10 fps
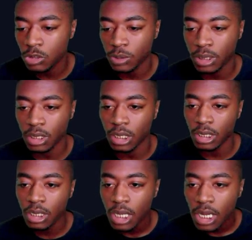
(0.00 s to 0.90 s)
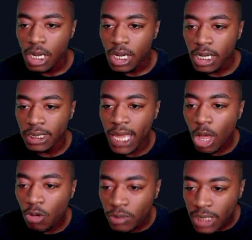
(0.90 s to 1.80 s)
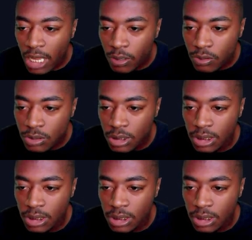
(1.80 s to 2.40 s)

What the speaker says: We'll get a Cloud Retainer's